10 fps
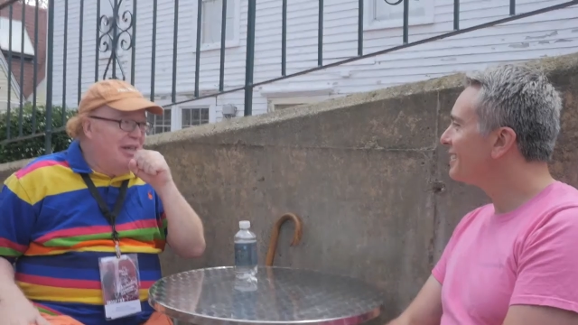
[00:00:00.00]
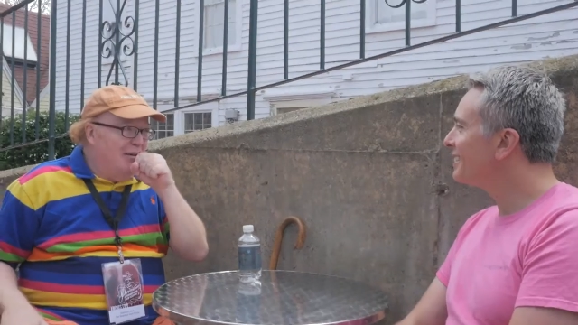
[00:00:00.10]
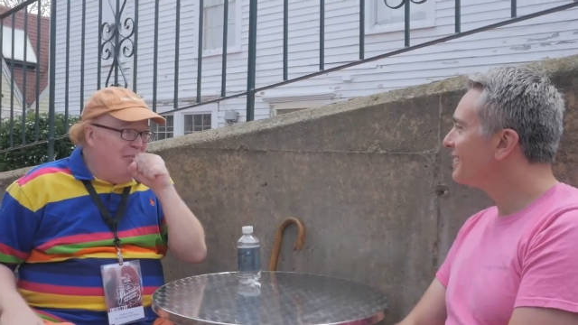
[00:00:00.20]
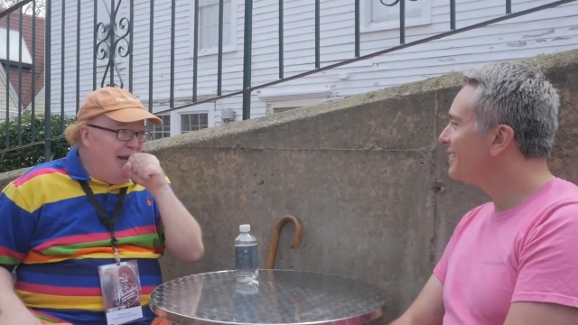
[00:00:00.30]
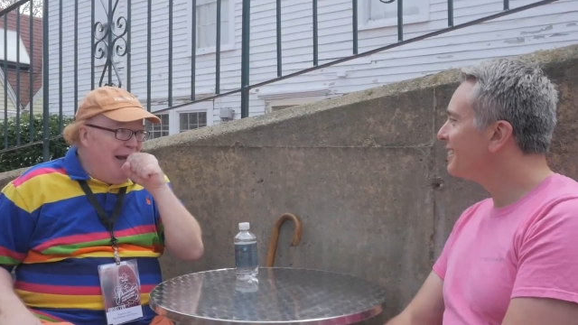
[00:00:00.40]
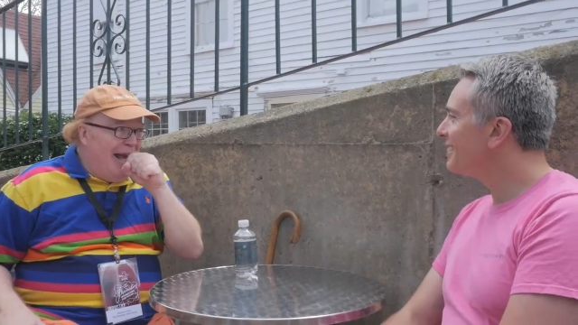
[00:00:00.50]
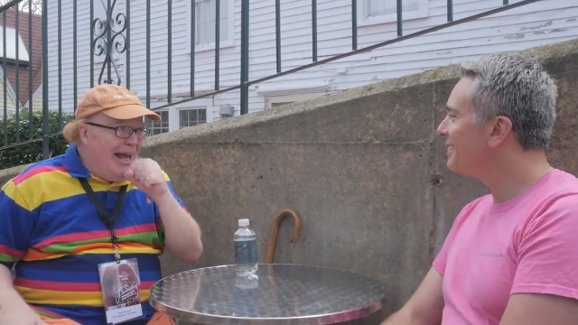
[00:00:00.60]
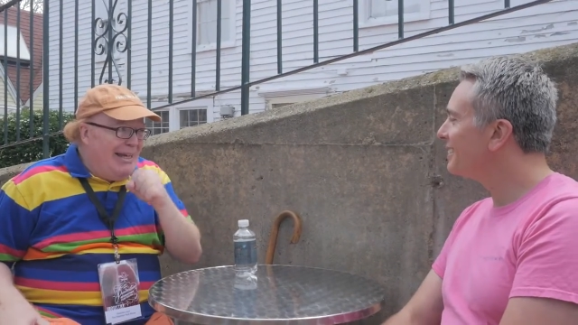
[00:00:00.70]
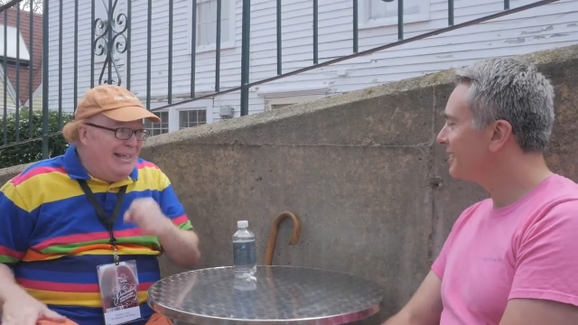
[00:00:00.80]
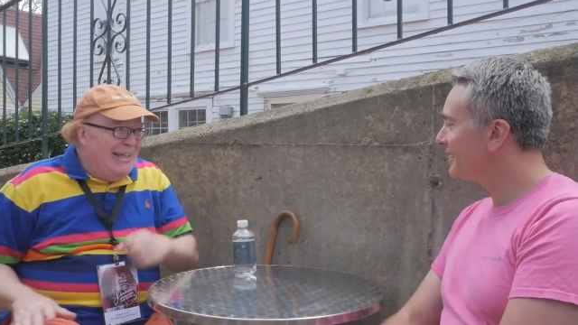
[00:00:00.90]
Speaker 1: Side of
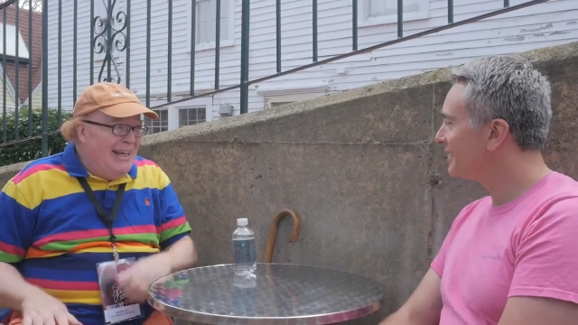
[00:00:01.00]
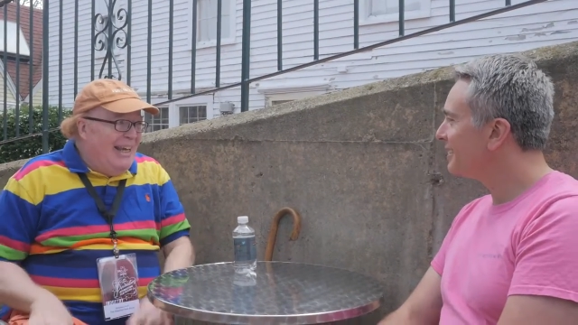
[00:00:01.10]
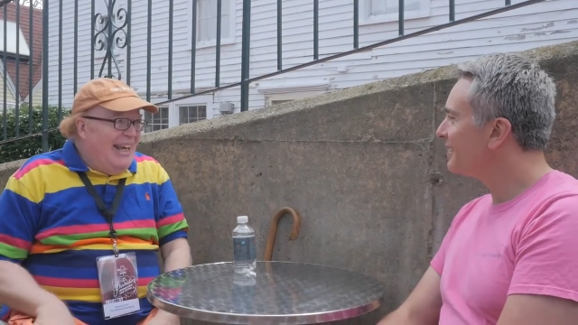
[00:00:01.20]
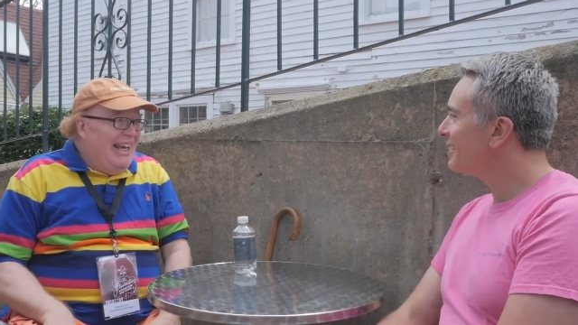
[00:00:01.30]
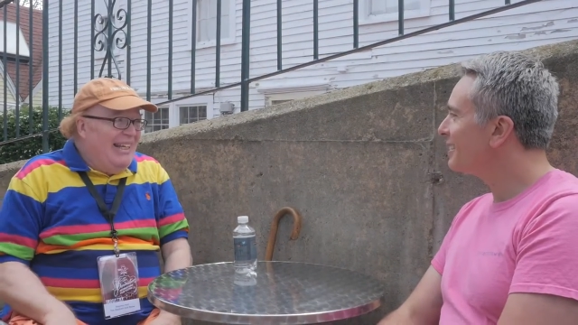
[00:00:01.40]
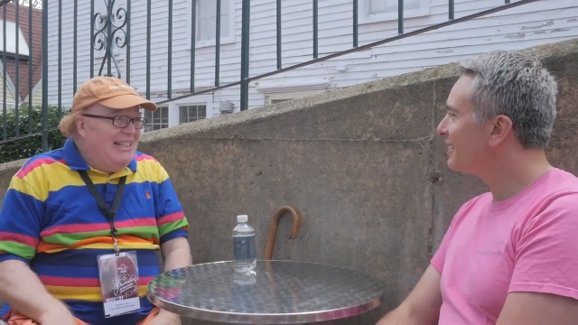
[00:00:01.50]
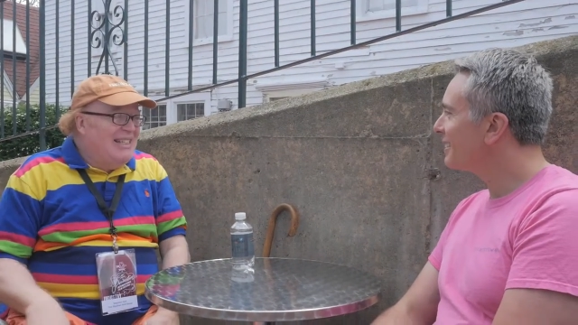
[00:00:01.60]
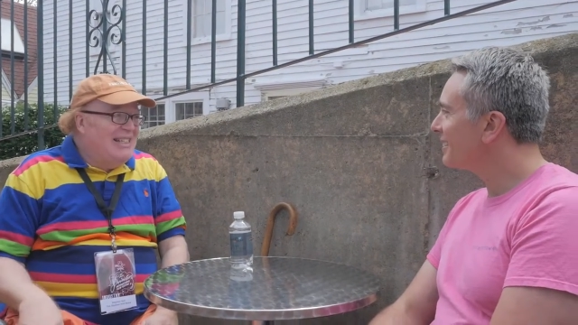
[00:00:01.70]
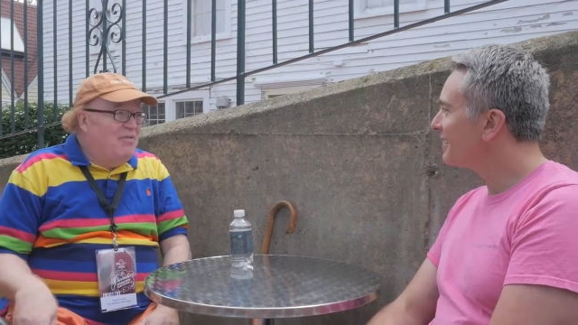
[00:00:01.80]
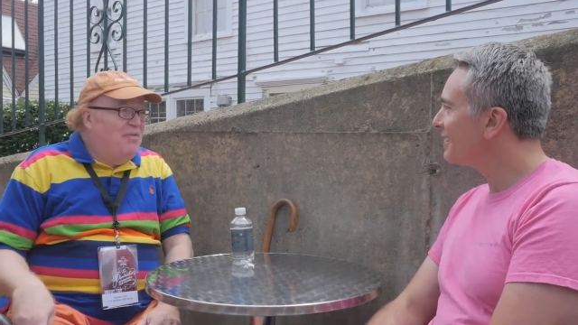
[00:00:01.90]
Manhattan.
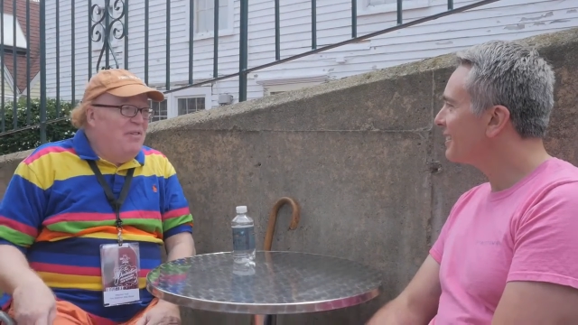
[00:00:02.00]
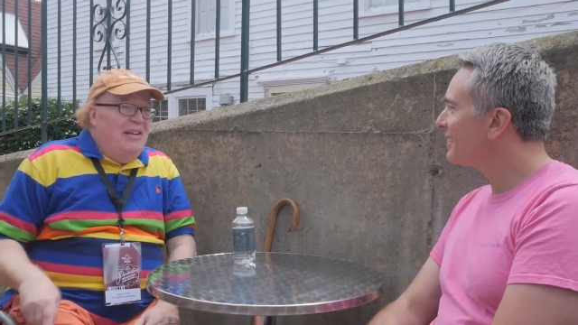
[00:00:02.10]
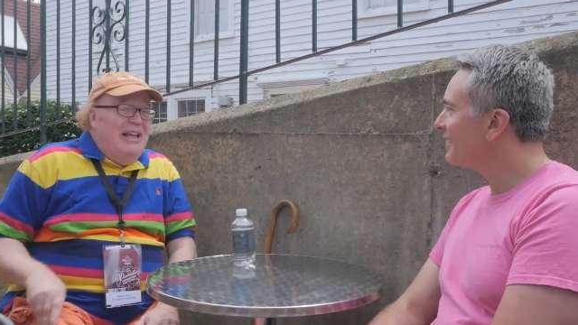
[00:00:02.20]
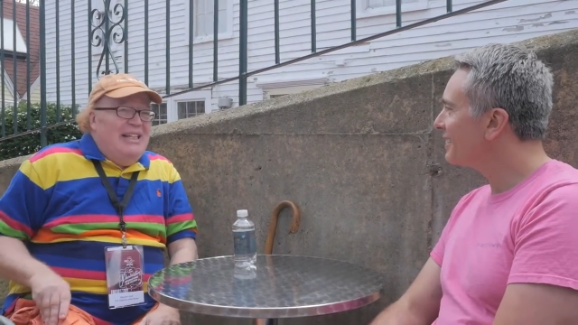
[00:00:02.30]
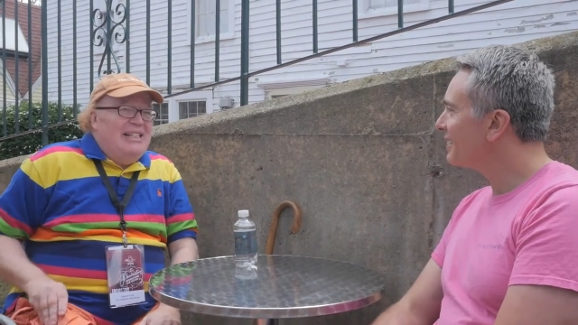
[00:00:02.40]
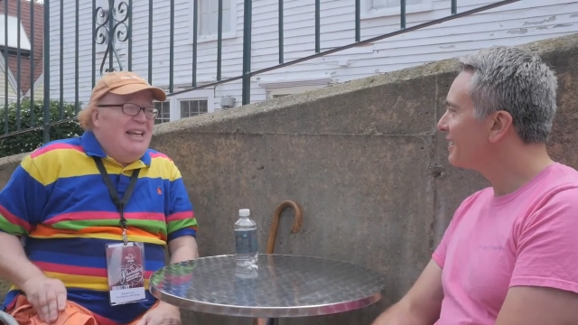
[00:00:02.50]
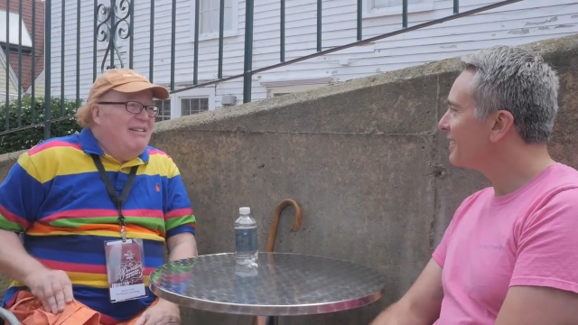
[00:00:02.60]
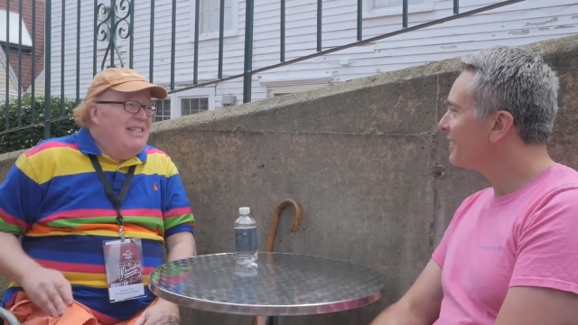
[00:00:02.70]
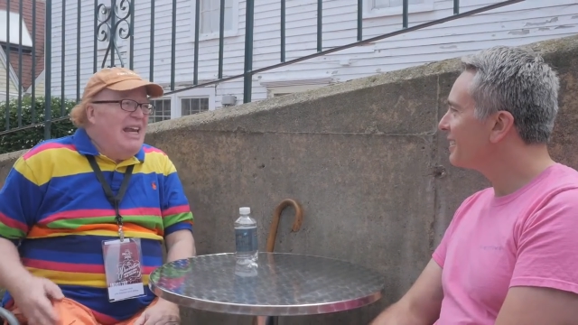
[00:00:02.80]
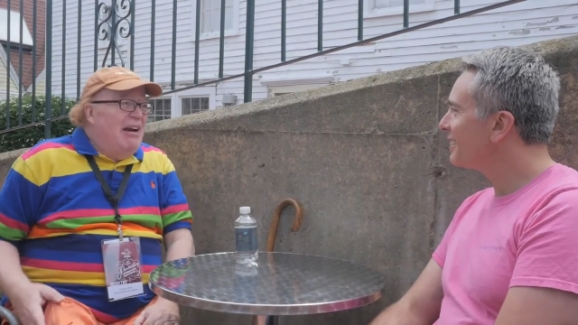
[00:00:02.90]
It
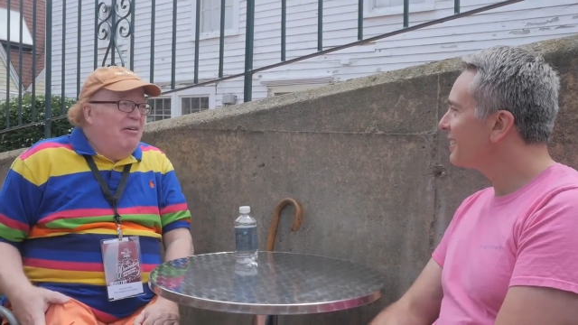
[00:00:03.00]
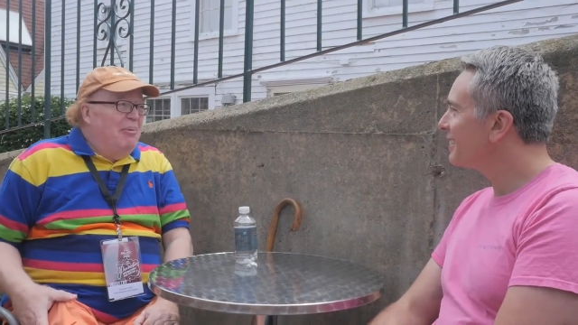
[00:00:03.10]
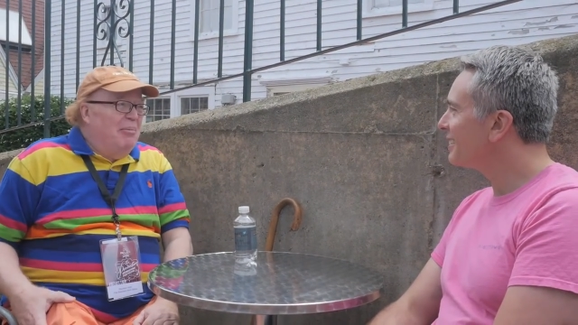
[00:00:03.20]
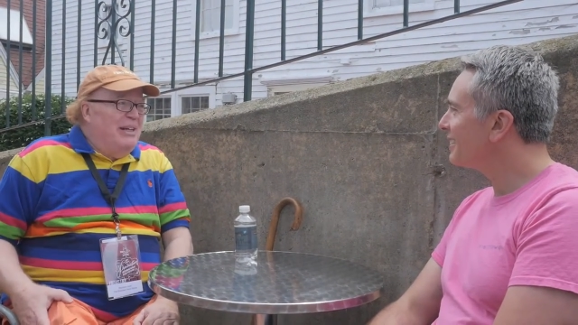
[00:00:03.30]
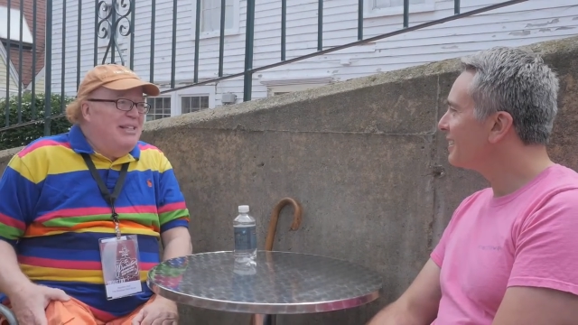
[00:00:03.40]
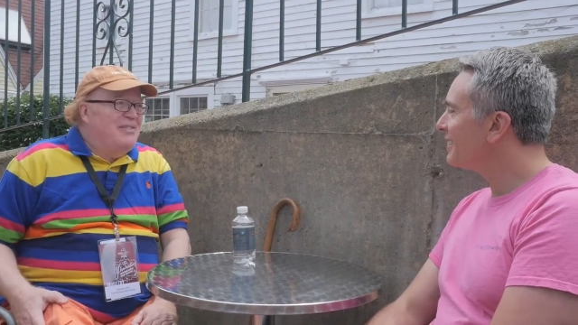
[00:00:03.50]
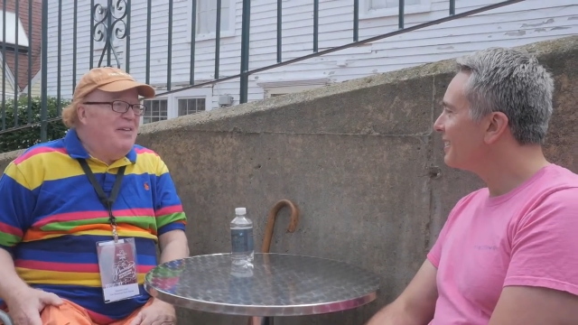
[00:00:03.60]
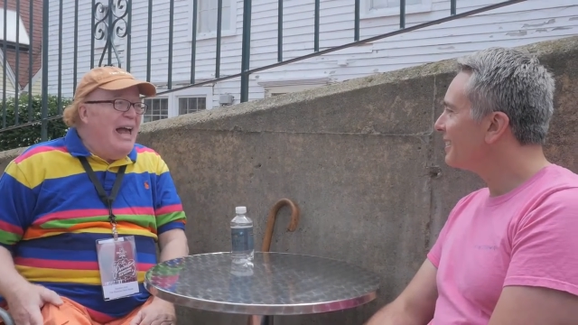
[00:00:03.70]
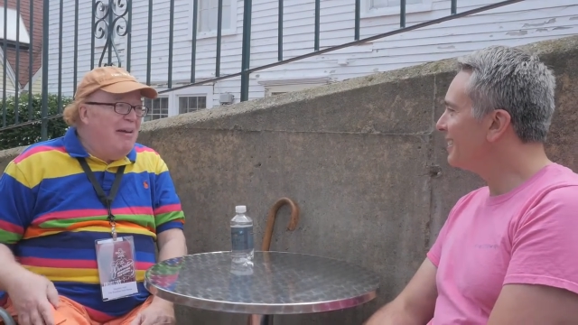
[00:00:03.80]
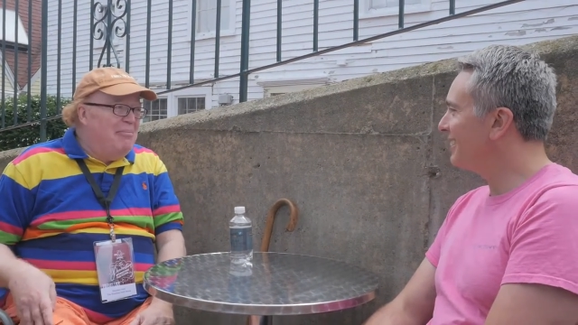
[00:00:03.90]
sounds terrible, but it's
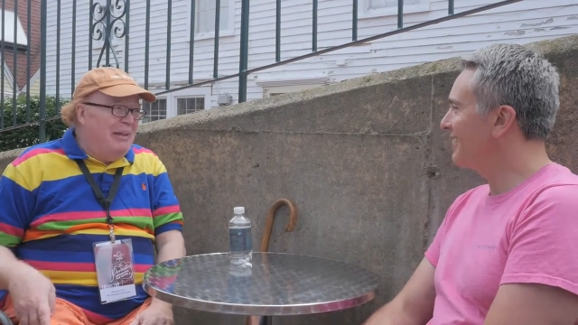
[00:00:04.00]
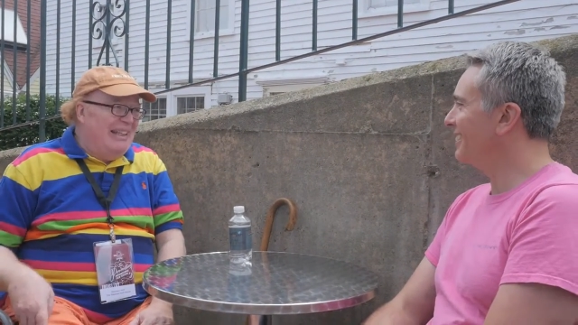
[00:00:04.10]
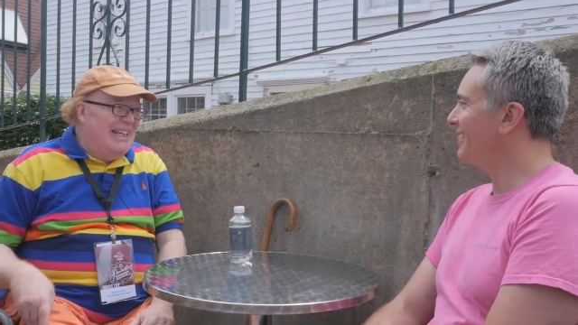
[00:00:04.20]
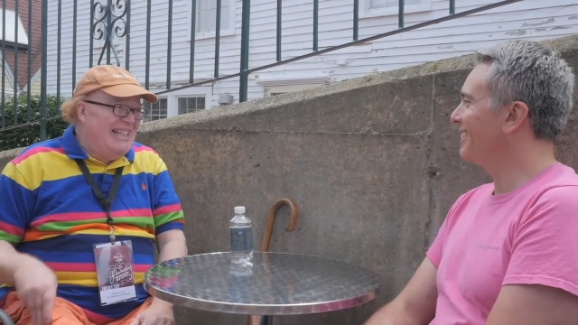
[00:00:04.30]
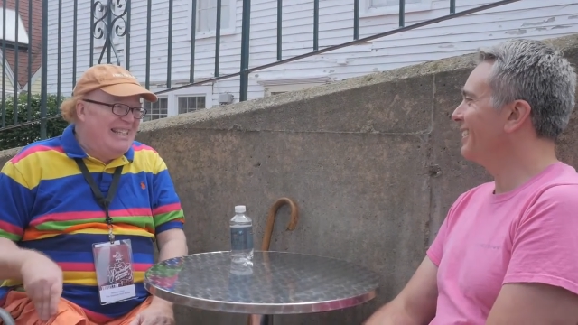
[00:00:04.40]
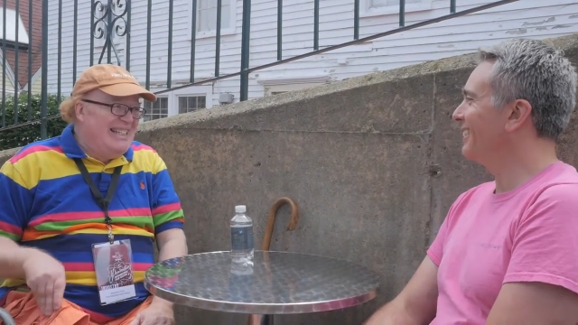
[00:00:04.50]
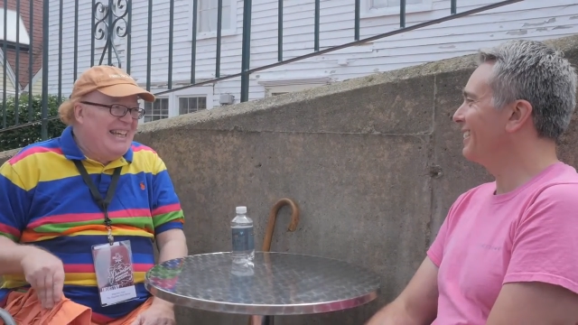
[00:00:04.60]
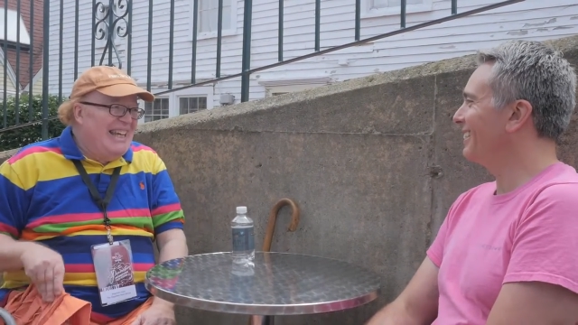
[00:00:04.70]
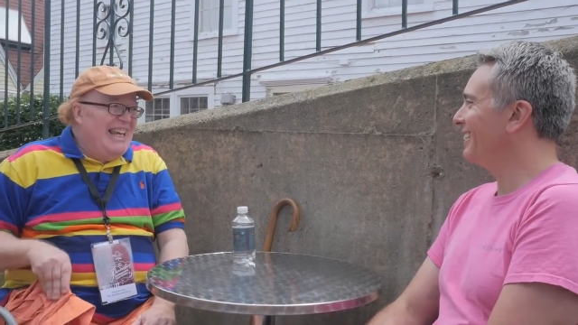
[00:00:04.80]
fabulous.